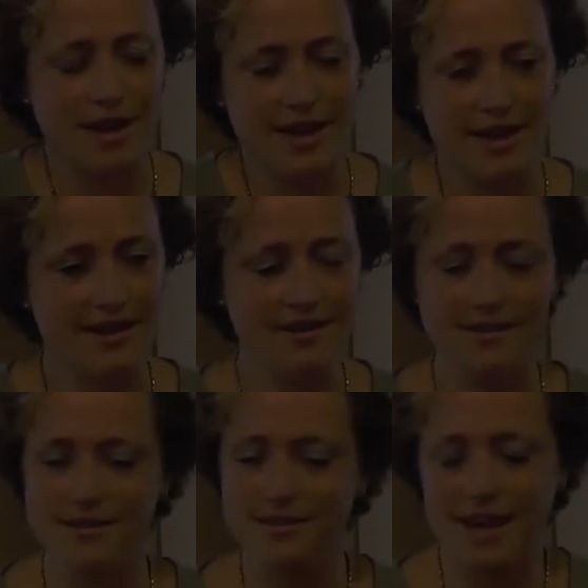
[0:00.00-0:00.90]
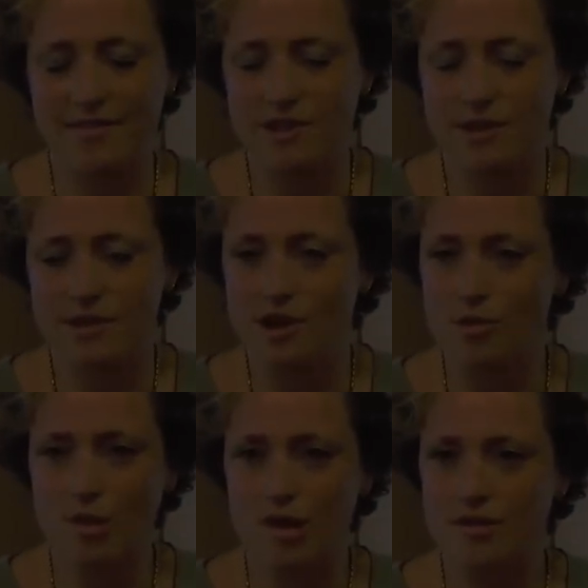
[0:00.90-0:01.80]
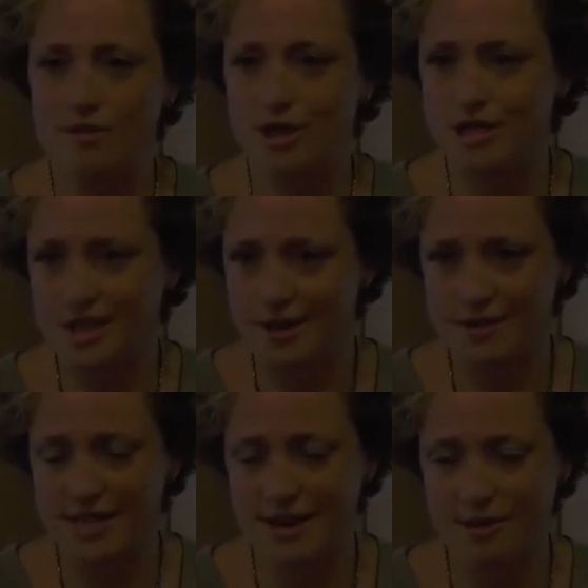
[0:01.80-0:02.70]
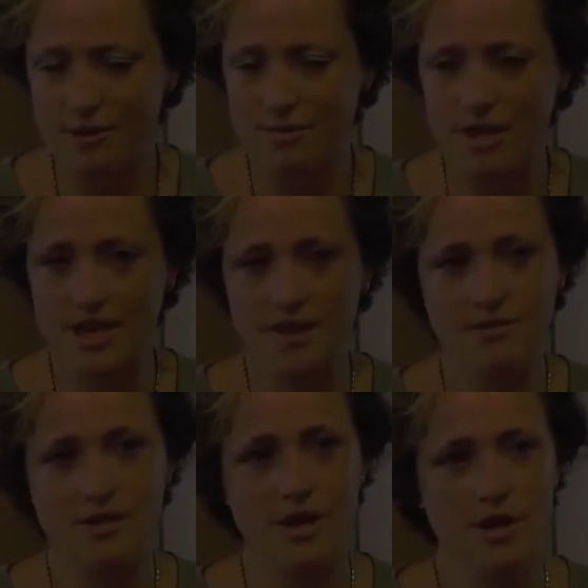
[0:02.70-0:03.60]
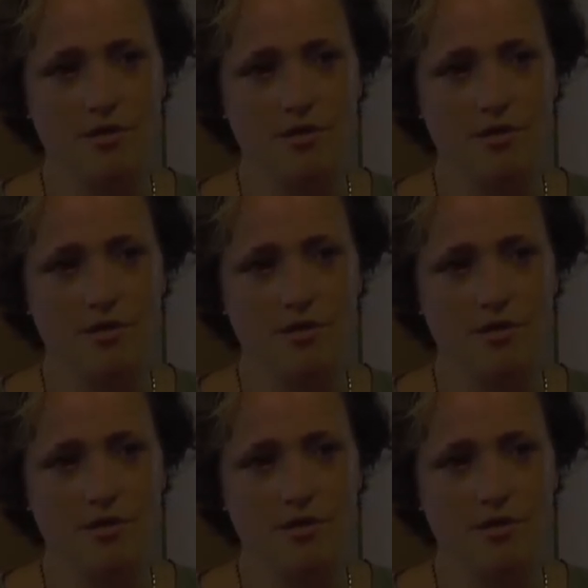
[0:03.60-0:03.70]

I have a little notebook, of course, that I always carry with me, and I was